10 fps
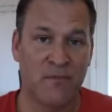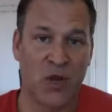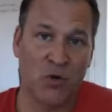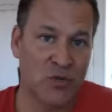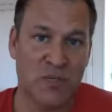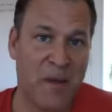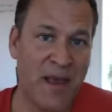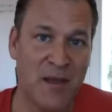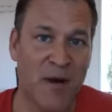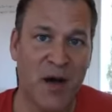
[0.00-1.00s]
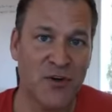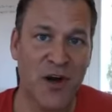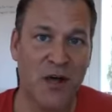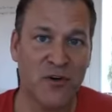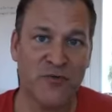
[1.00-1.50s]
don't just pay them
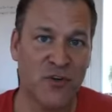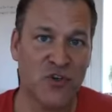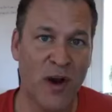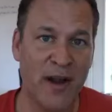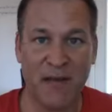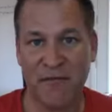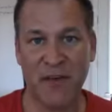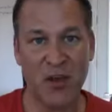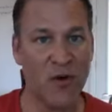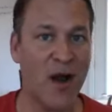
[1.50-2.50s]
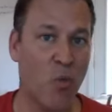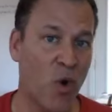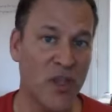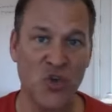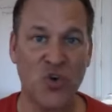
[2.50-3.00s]
$100 for training. Figure out
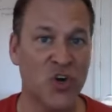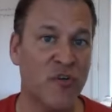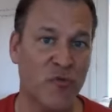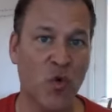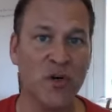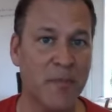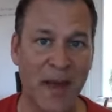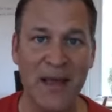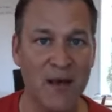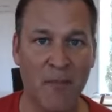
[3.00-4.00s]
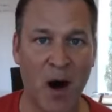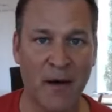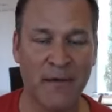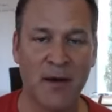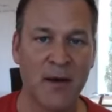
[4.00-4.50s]
what you could afford to pay them
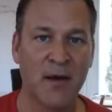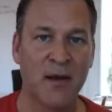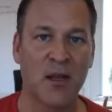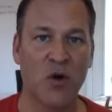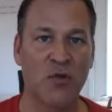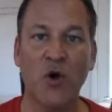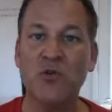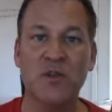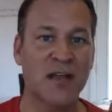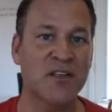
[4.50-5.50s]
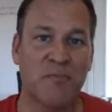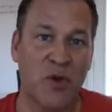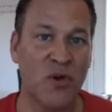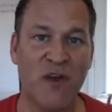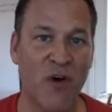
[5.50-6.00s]
on. You know, though, that's the
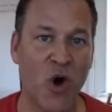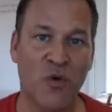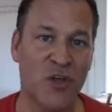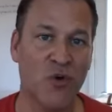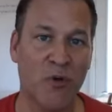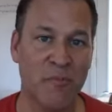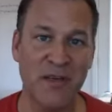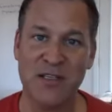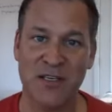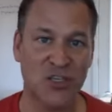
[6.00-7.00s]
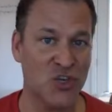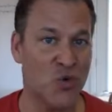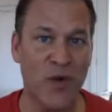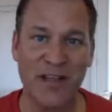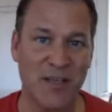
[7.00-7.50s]
beauty of owning your own business.
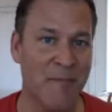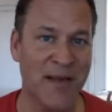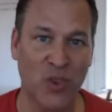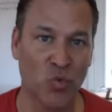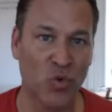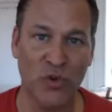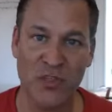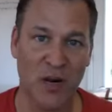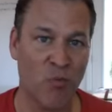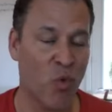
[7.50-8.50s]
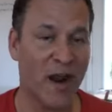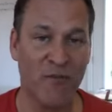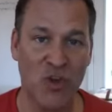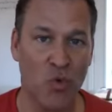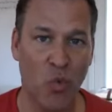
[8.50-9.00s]
You get to make the rules on
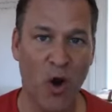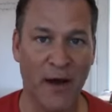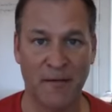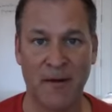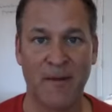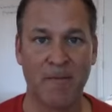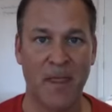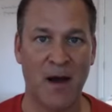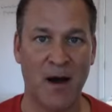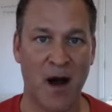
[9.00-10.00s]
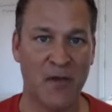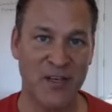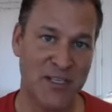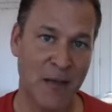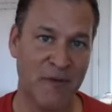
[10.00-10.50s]
whatever you want on
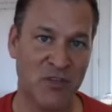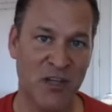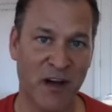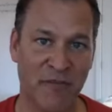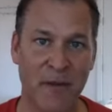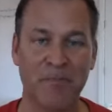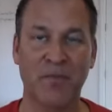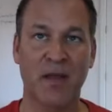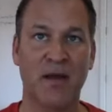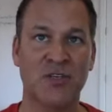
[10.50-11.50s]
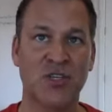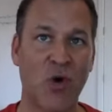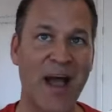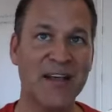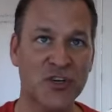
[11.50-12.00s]
this type of stuff.
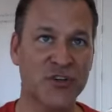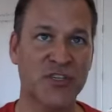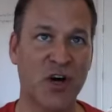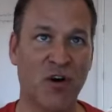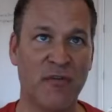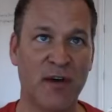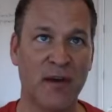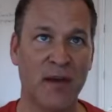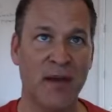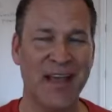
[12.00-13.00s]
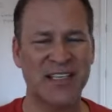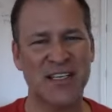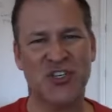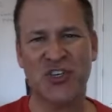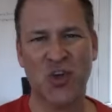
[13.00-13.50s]
So ask yourself, is
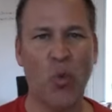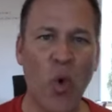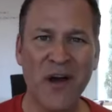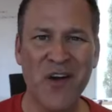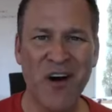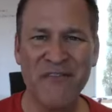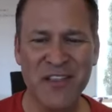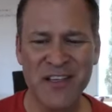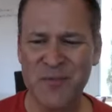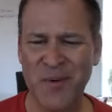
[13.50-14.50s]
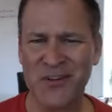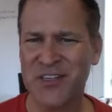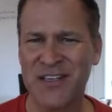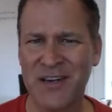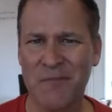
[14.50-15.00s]
this just a one-off that this
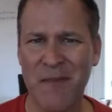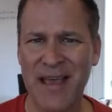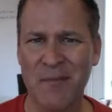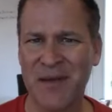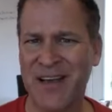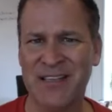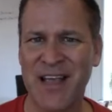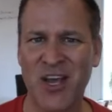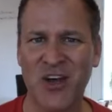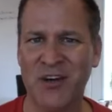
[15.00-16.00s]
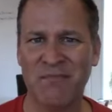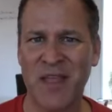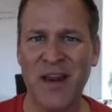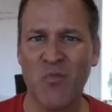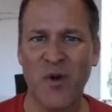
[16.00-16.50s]
person didn't make it because they
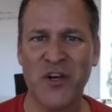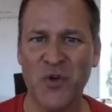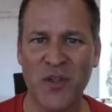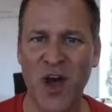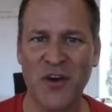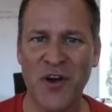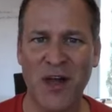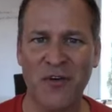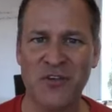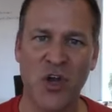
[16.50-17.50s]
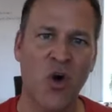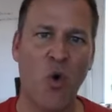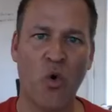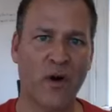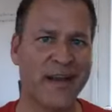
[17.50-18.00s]
didn't want to do the $100?
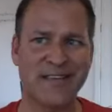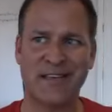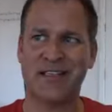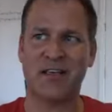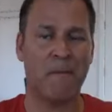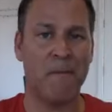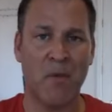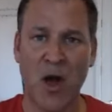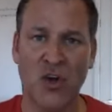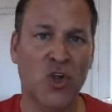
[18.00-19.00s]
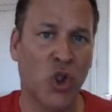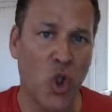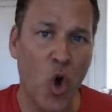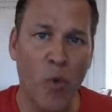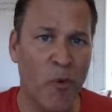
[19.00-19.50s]
Or is this a
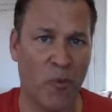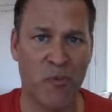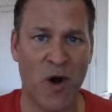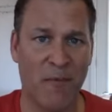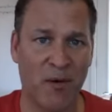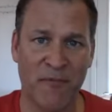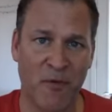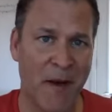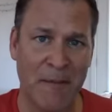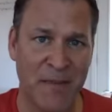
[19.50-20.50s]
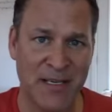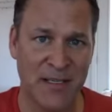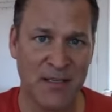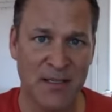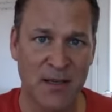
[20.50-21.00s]
global problem for my
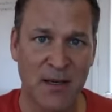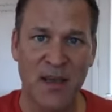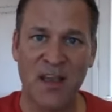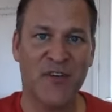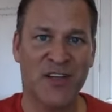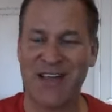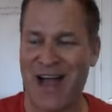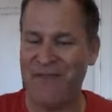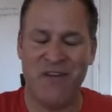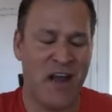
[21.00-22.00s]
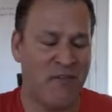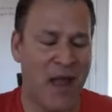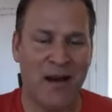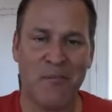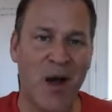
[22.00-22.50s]
business? If it's, I've
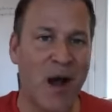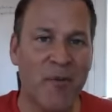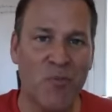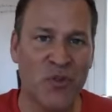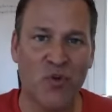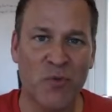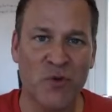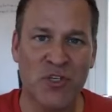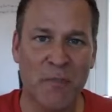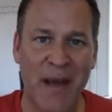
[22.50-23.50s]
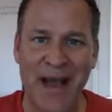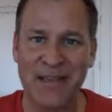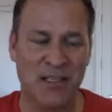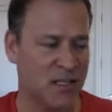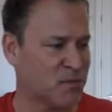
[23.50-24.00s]
never had a problem with groomers in the
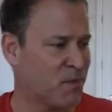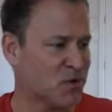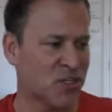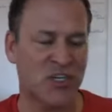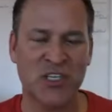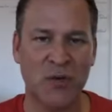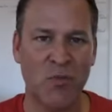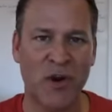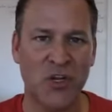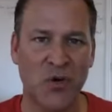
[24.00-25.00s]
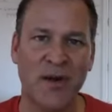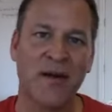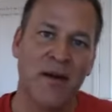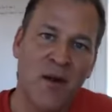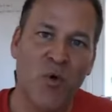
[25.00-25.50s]
past, this person just didn't want to do
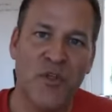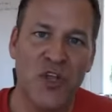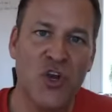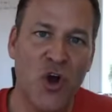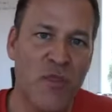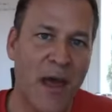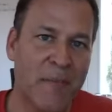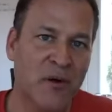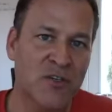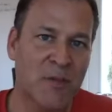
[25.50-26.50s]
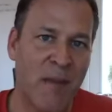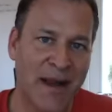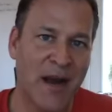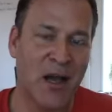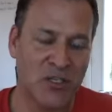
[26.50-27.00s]
it, well, then you know that person
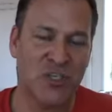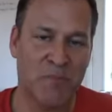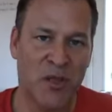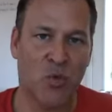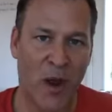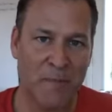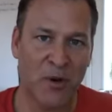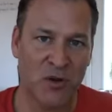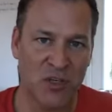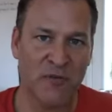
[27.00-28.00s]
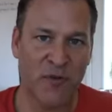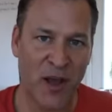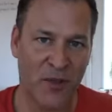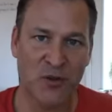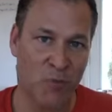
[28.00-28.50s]
might not just be the right person for
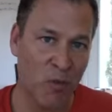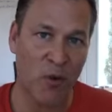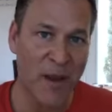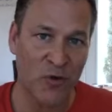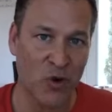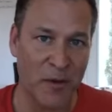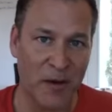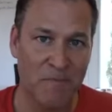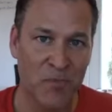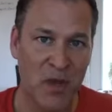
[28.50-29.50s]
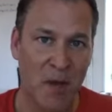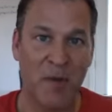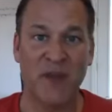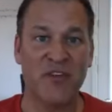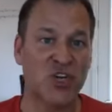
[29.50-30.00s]
Heather's Mobile Pet Grooming.
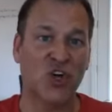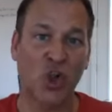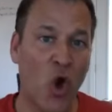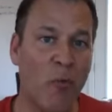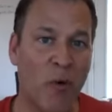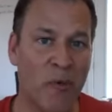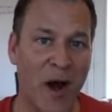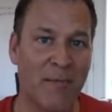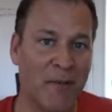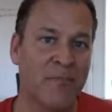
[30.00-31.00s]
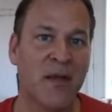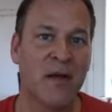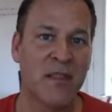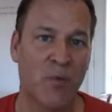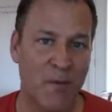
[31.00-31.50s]
But if it's a global problem,
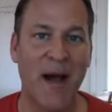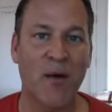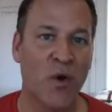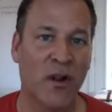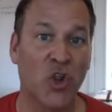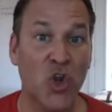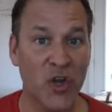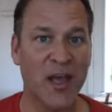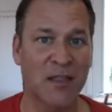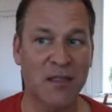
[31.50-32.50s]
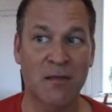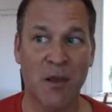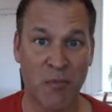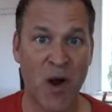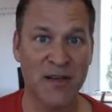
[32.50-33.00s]
then we might want to look at
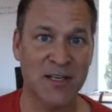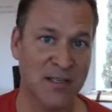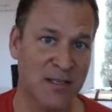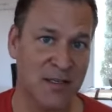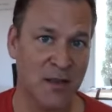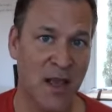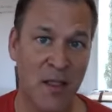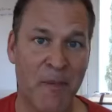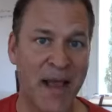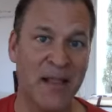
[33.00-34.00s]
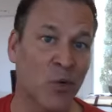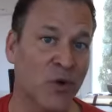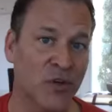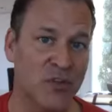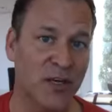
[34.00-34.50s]
the processes and the pay that
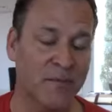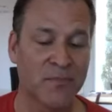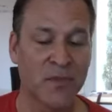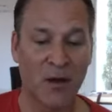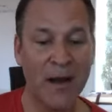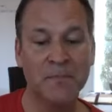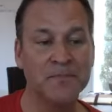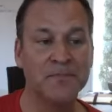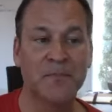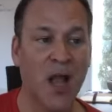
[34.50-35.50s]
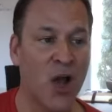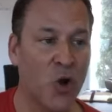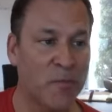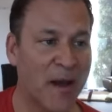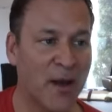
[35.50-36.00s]
we're using. All right? I
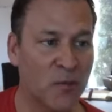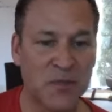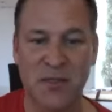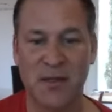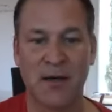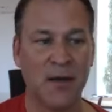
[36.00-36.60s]
hope that helps.